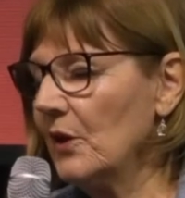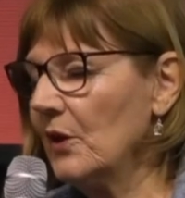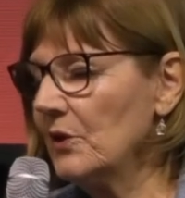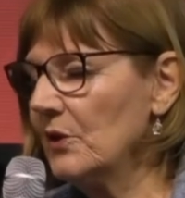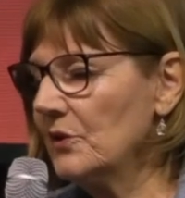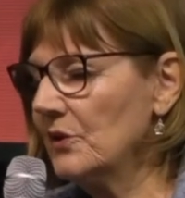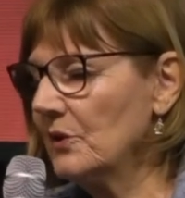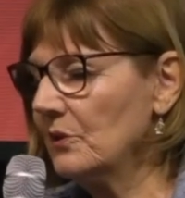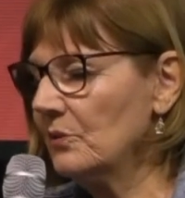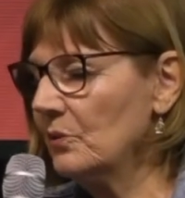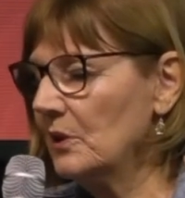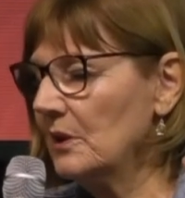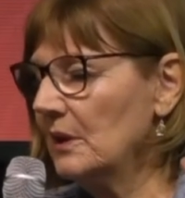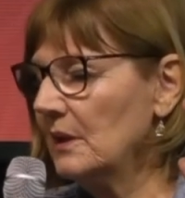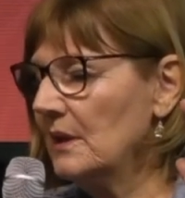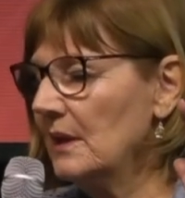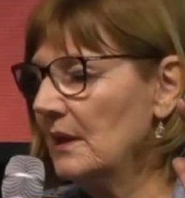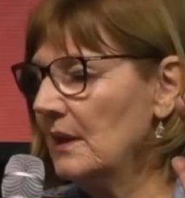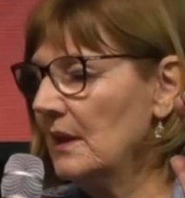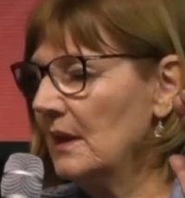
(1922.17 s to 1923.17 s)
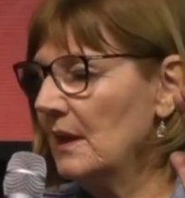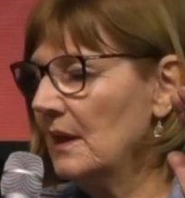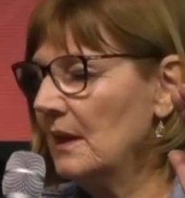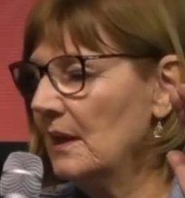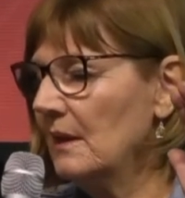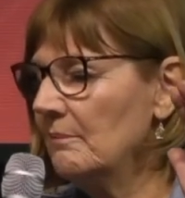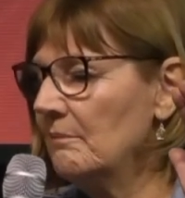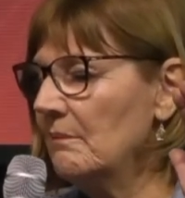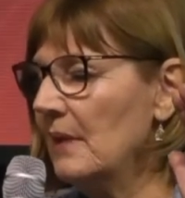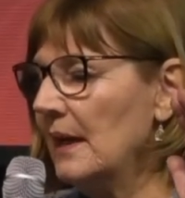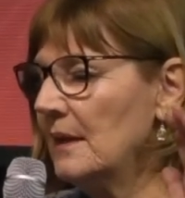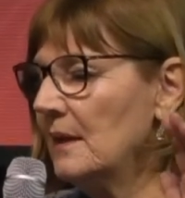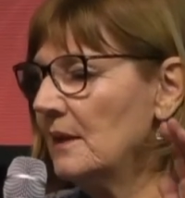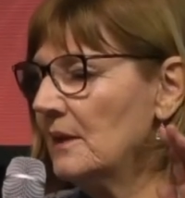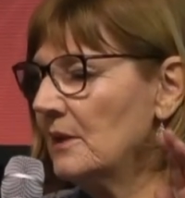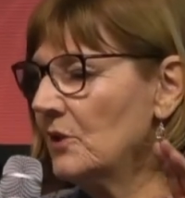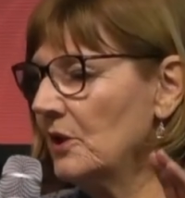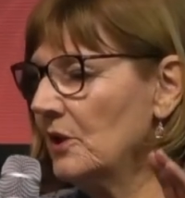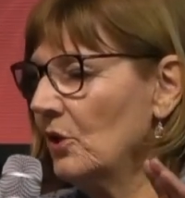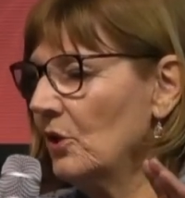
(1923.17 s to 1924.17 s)
those that will
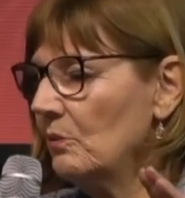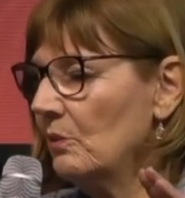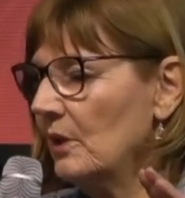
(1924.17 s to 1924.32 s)
minister your